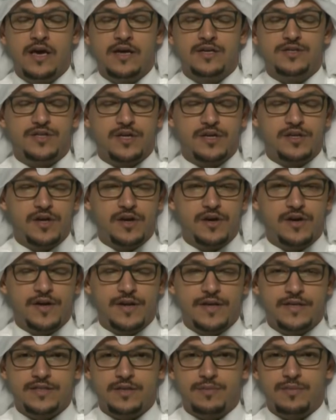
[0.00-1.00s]

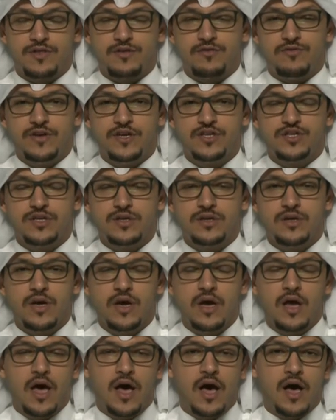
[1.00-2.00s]
sectarianism in the region
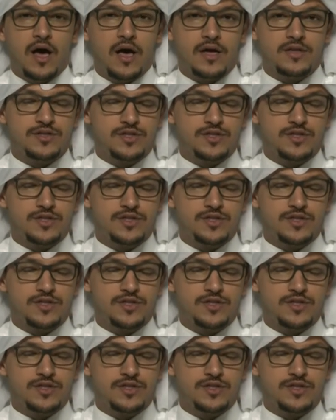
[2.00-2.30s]
and